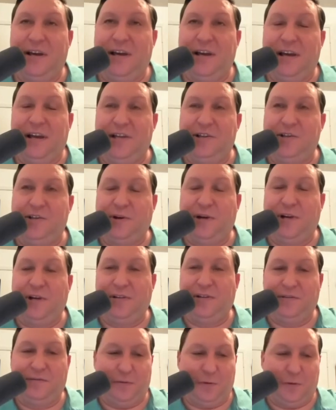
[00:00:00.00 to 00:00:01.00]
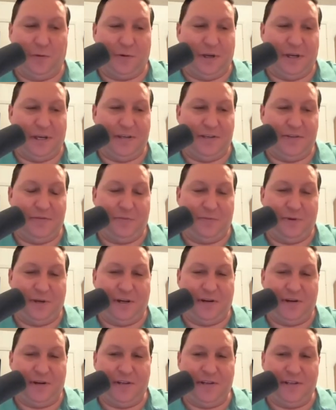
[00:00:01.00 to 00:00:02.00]
a trailer for it
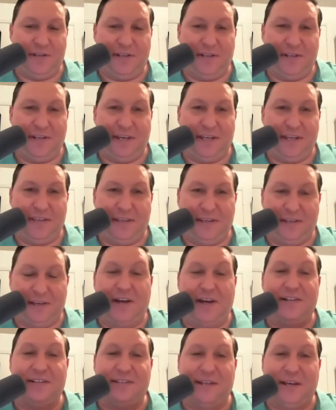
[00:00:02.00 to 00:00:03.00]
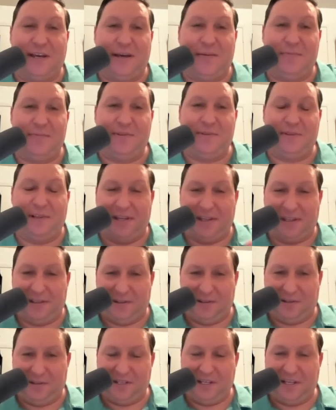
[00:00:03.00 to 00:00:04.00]
where you did like the concept, like a
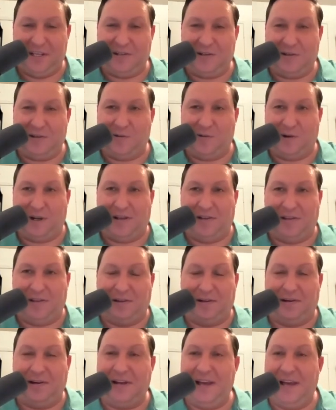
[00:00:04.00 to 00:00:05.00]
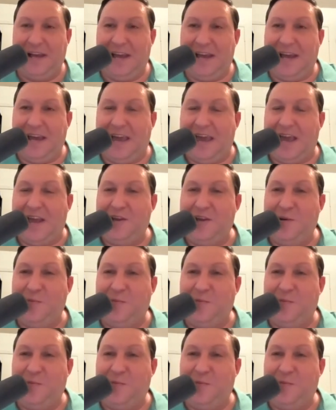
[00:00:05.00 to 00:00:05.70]
little teaser trailer, and you